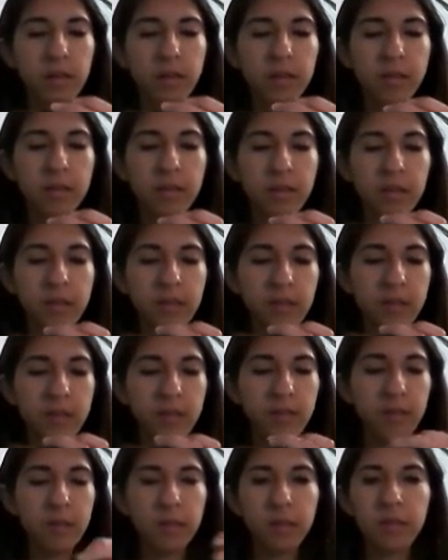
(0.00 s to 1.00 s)
this is
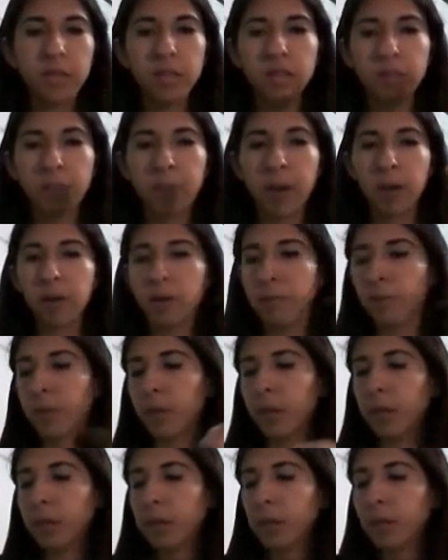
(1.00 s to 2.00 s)
just a powder
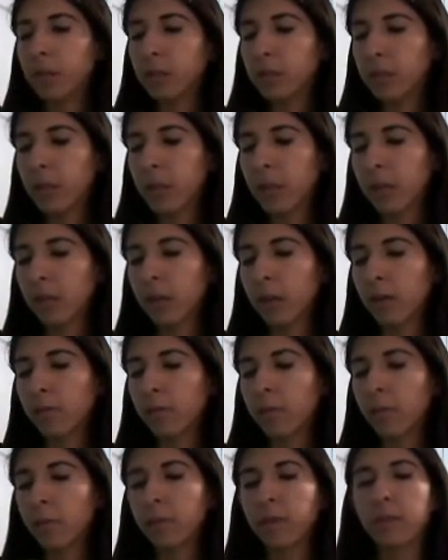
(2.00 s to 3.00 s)
brush that I got
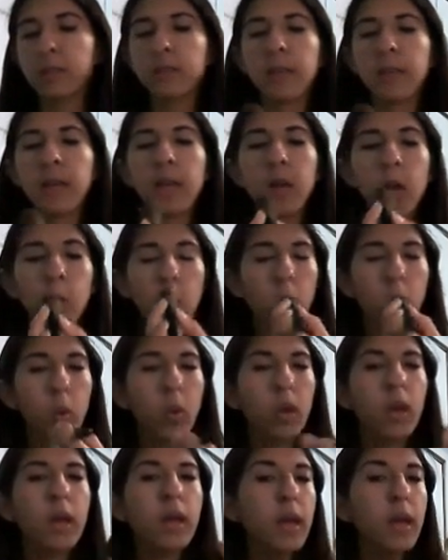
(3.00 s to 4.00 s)
with the set,
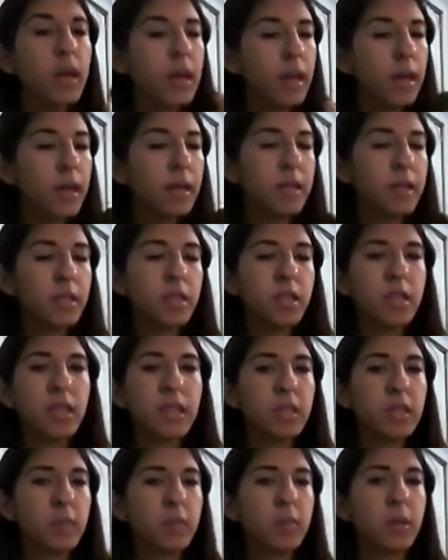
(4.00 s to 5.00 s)
and I usually
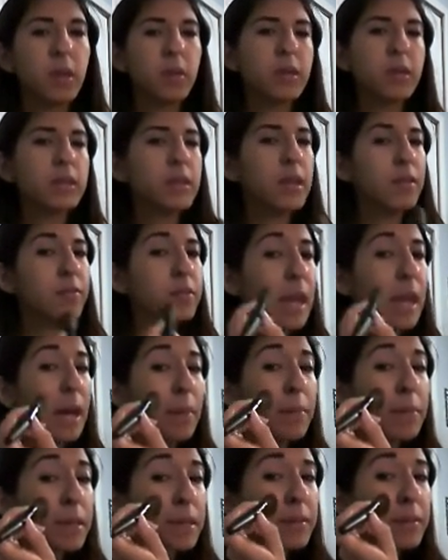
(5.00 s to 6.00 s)
like to blow it instead of
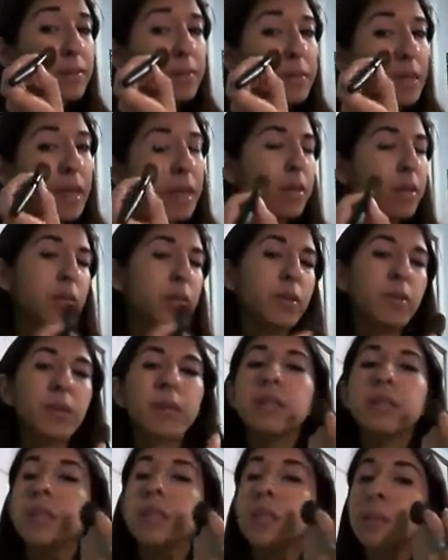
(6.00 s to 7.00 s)
tap it. I don't know,
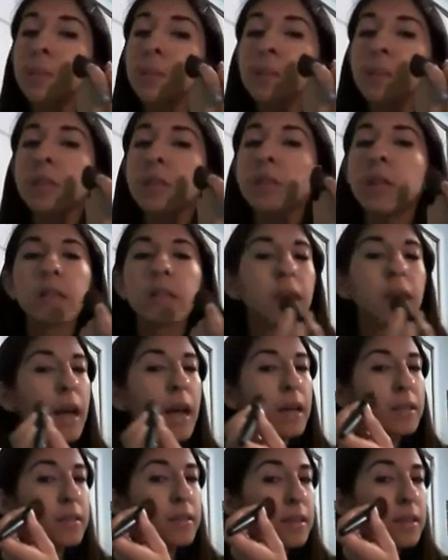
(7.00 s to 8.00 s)
that's just me, to get the
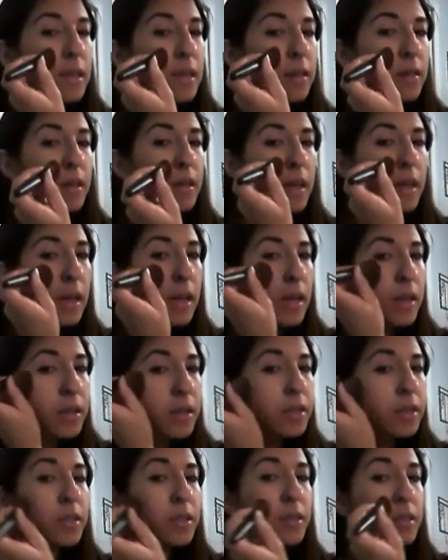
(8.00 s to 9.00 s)
excess out.
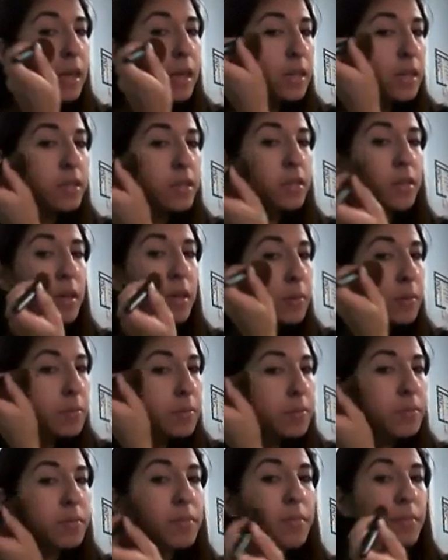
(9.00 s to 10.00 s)
You just kind of start
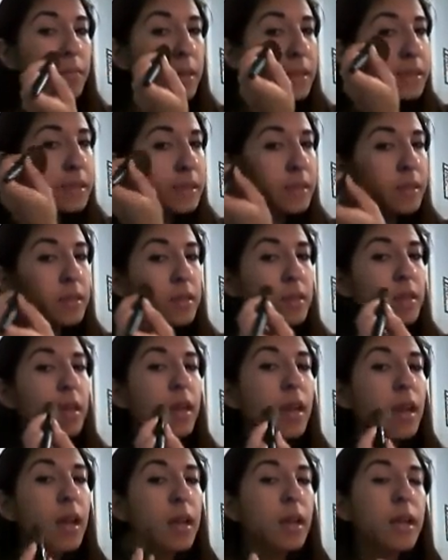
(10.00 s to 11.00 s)
blending.
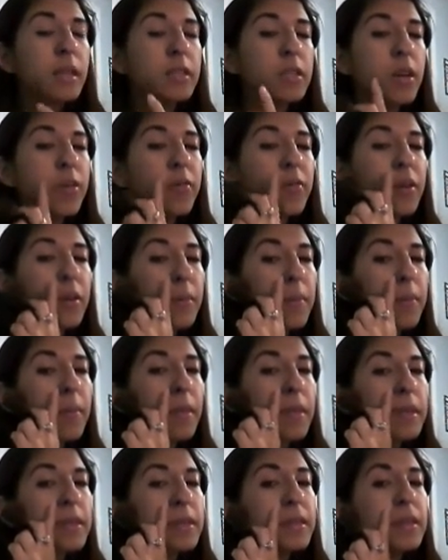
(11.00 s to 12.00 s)
I start from
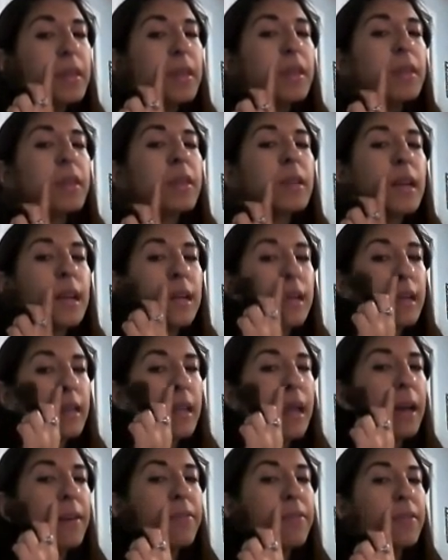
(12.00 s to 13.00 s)
this kind of
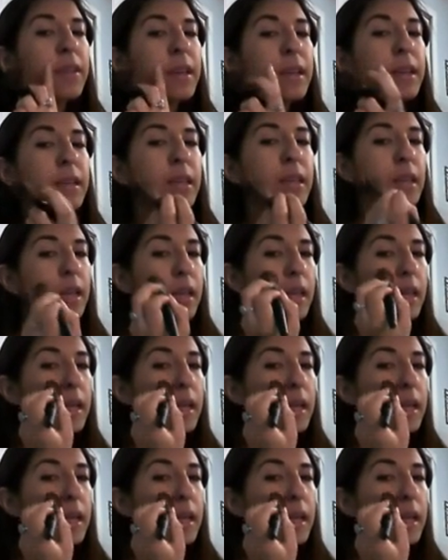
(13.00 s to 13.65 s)
laugh line,